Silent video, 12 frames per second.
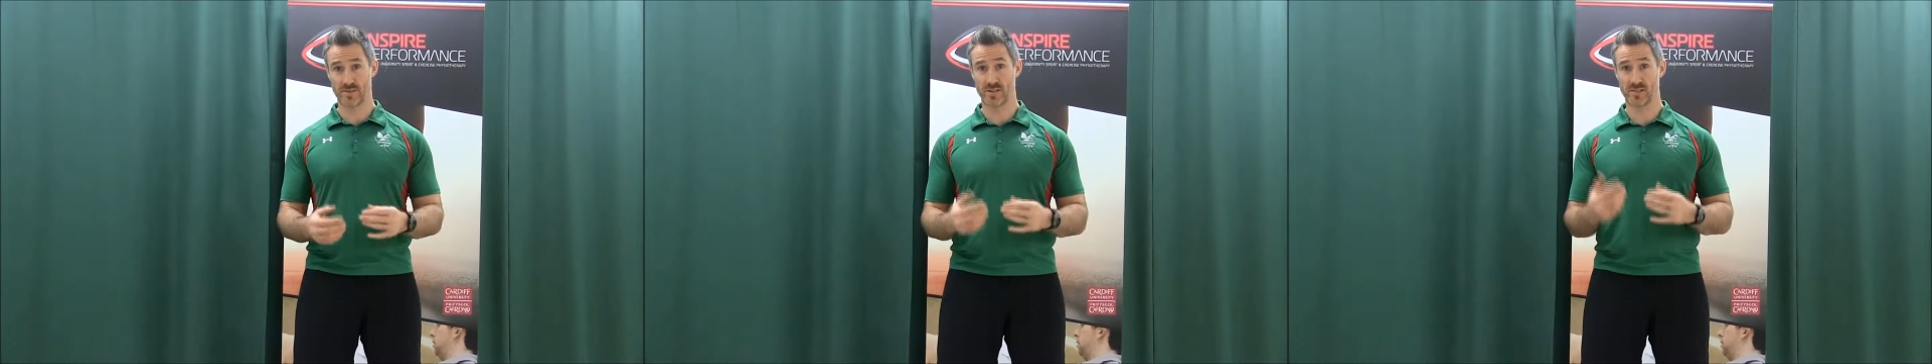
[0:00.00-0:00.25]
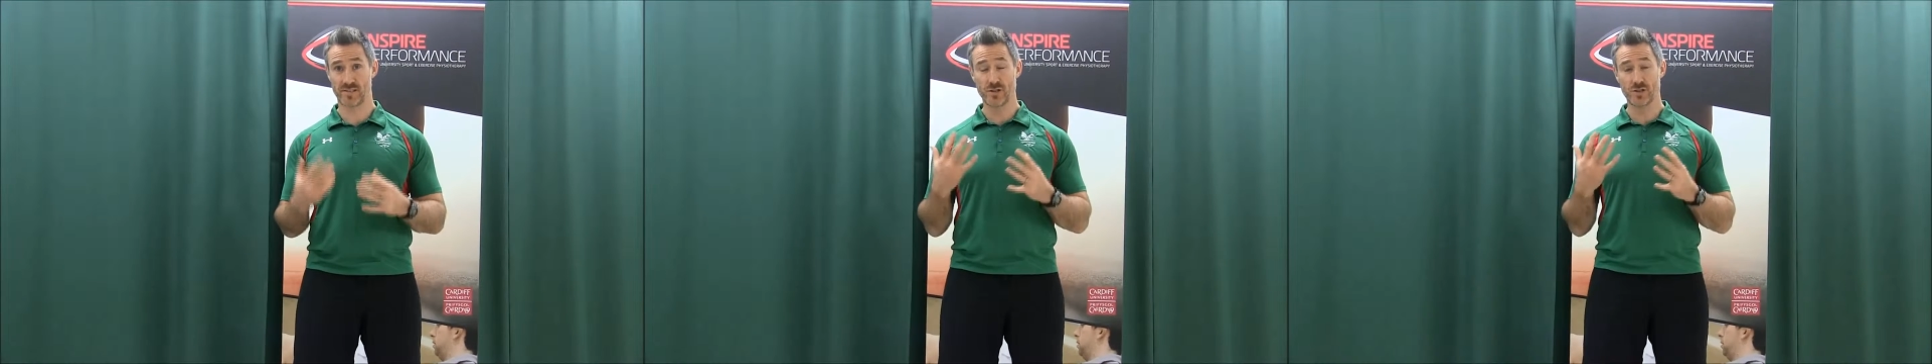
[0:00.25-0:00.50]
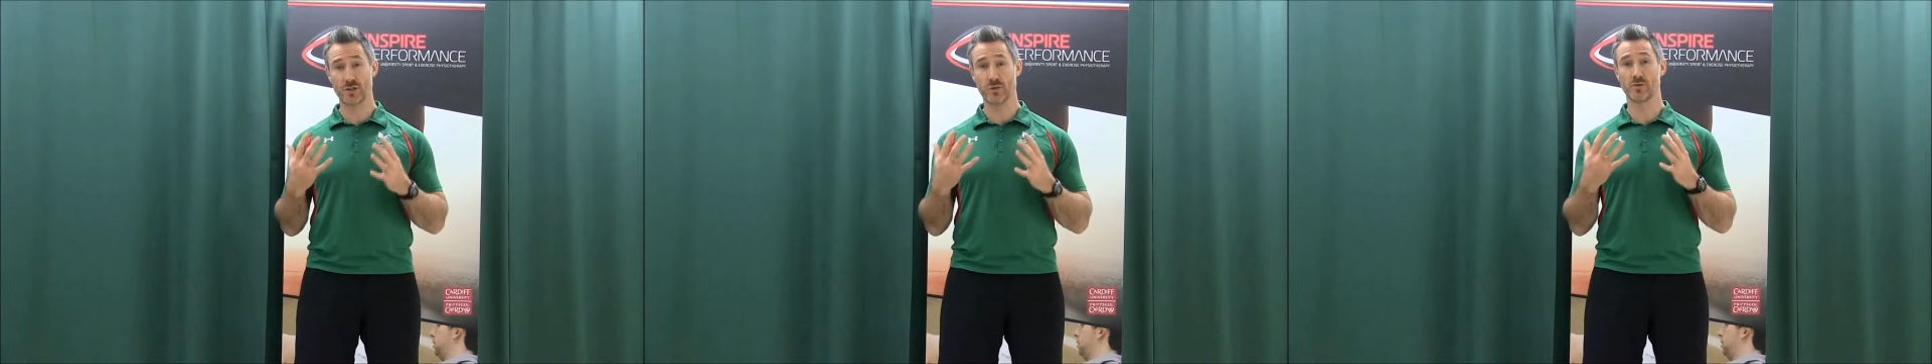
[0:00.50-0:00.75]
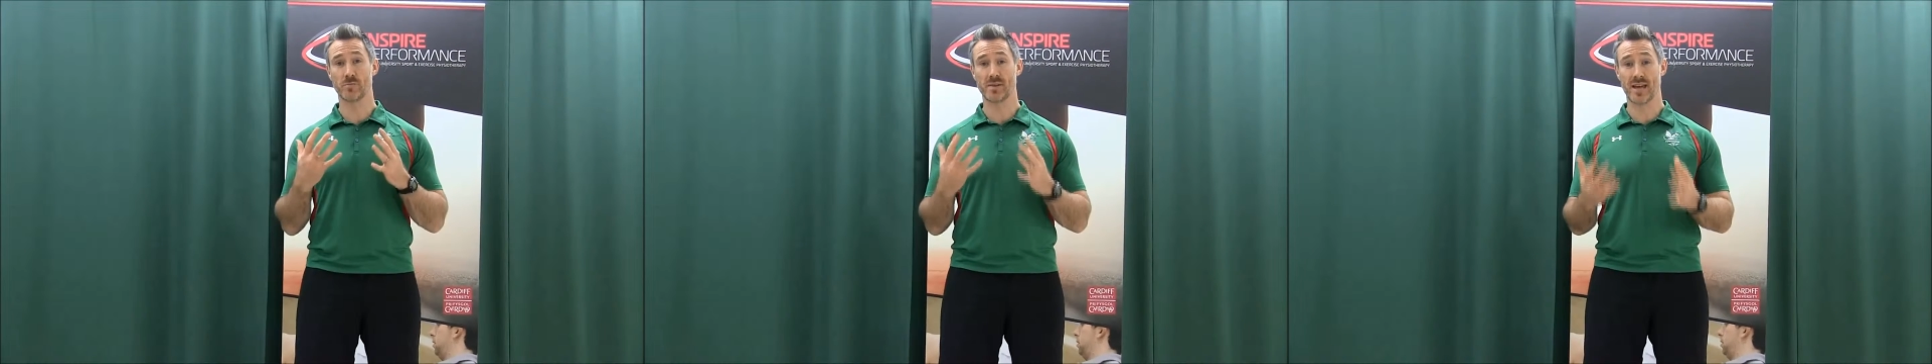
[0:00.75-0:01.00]
This is teaching
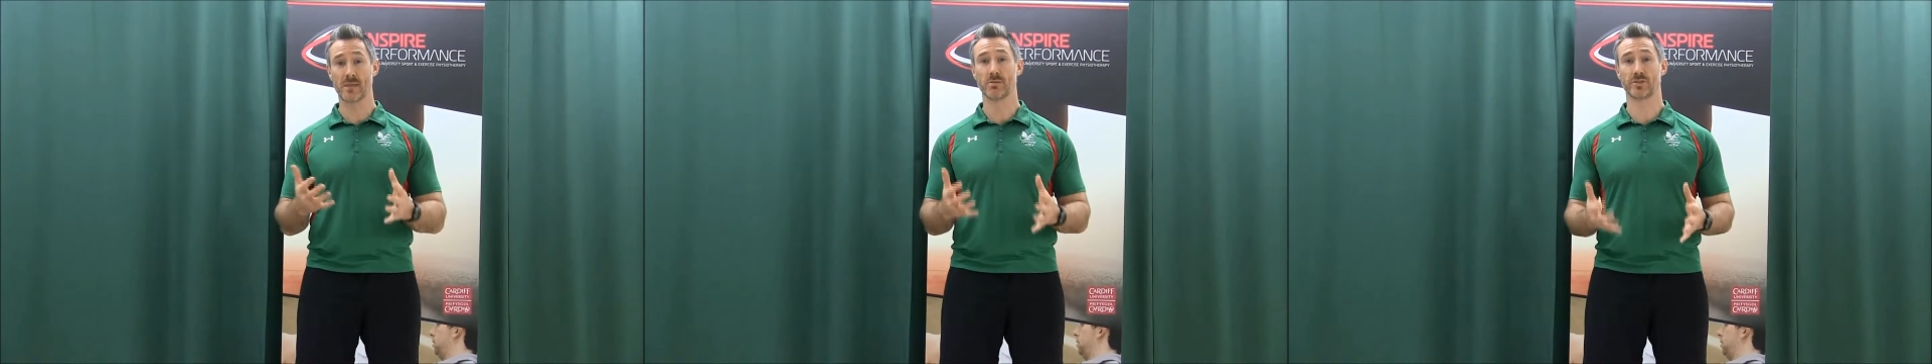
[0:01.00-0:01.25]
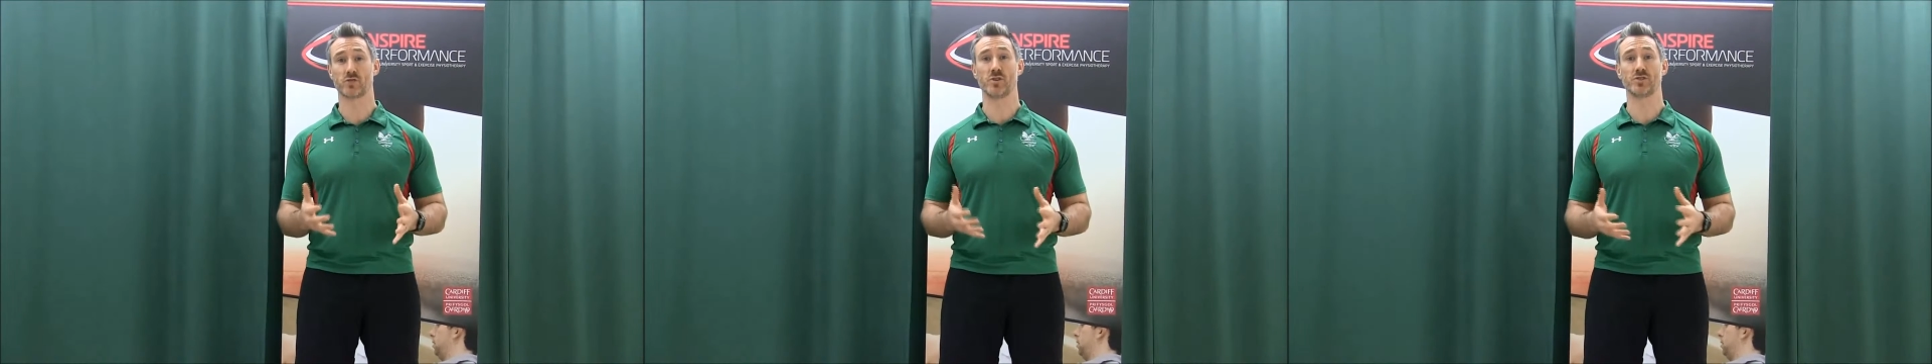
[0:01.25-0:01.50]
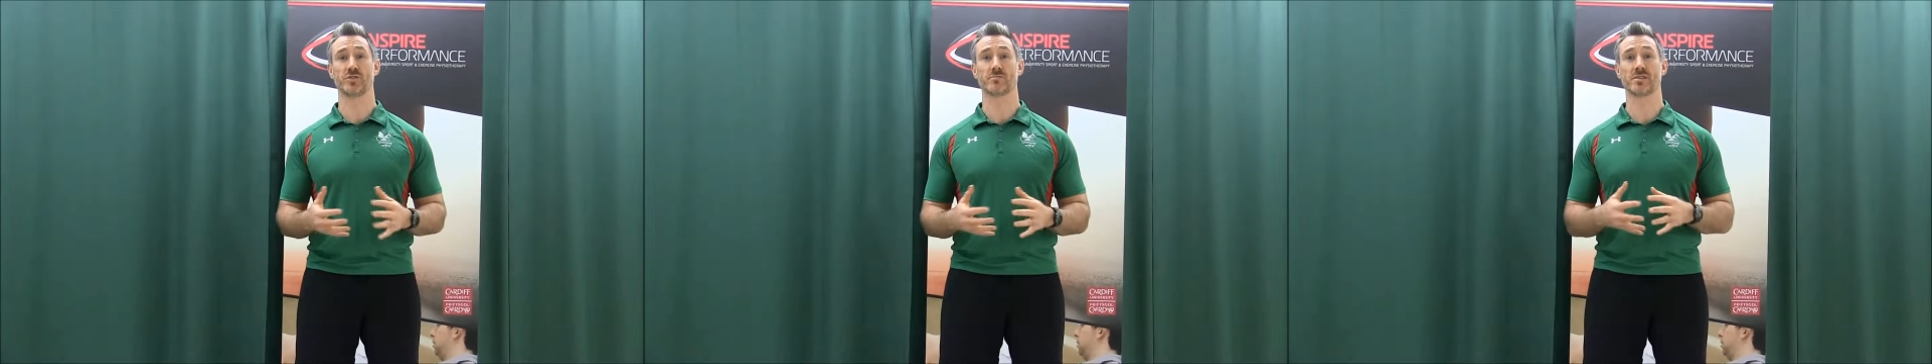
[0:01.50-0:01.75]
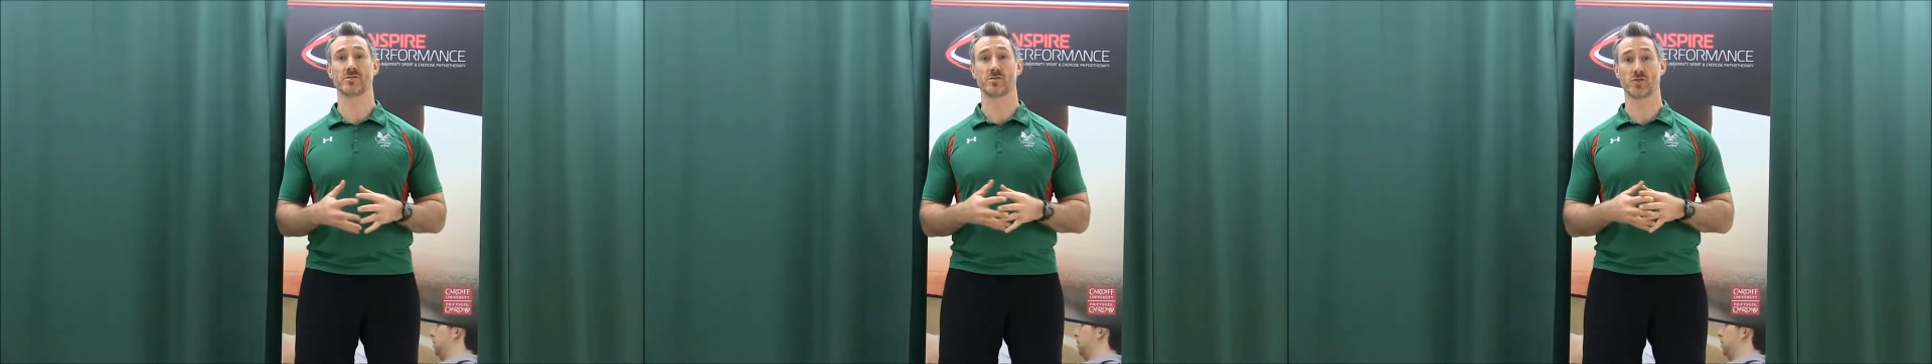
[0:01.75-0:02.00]
you to be able to switch these
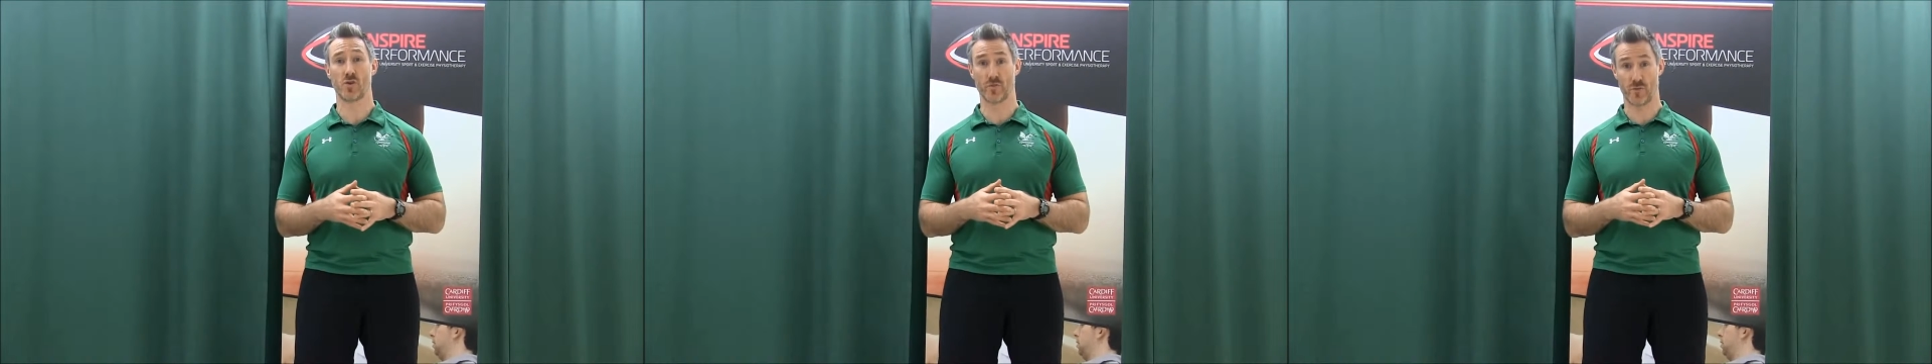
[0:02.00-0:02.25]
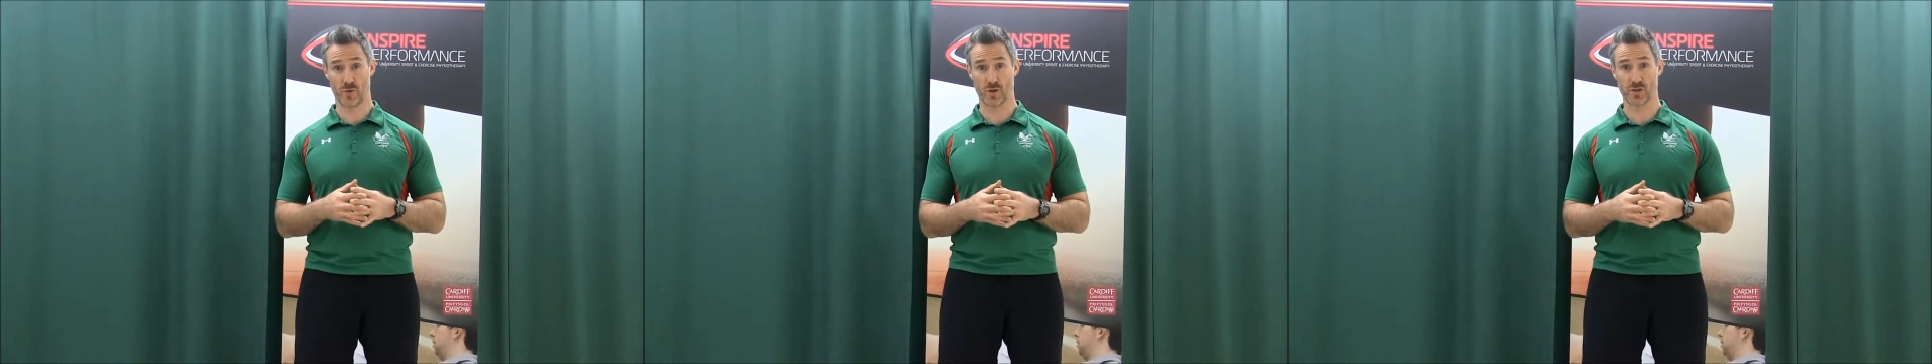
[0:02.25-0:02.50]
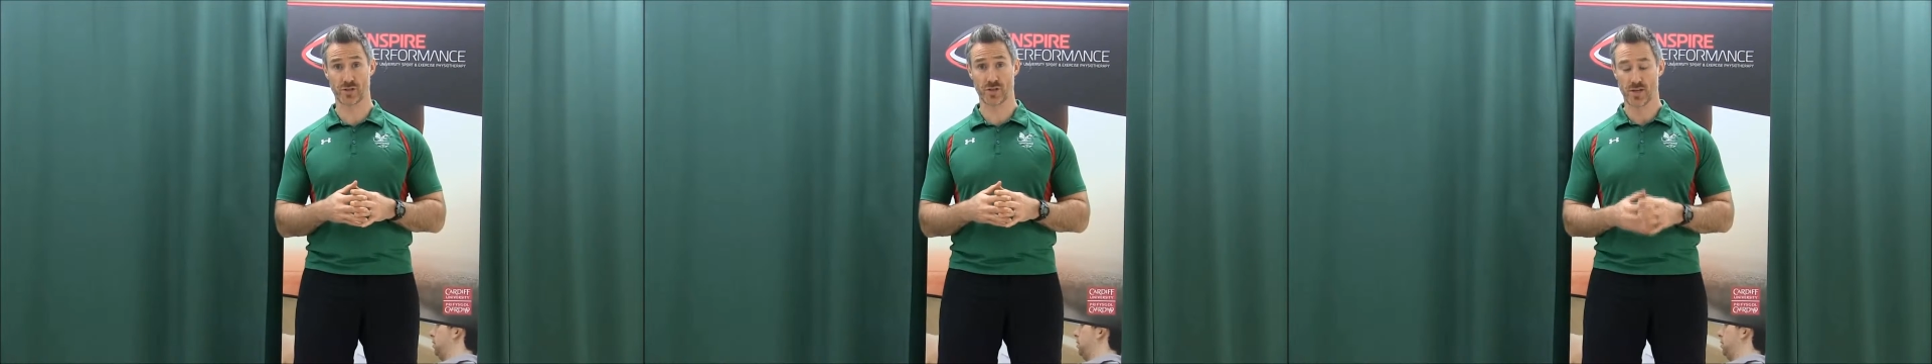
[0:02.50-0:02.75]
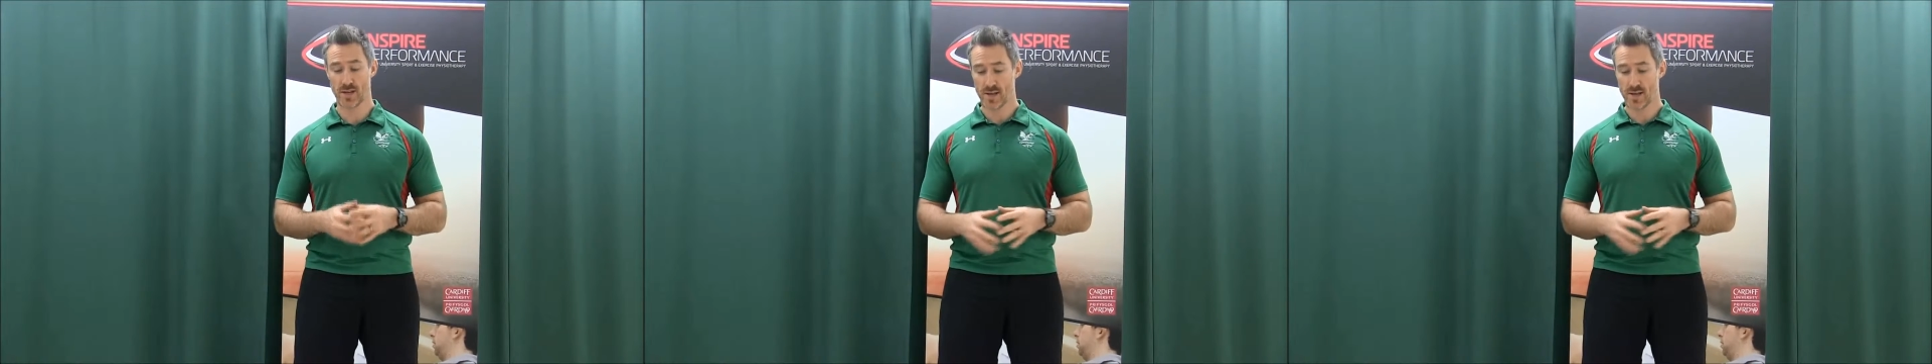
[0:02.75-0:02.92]
muscles on first.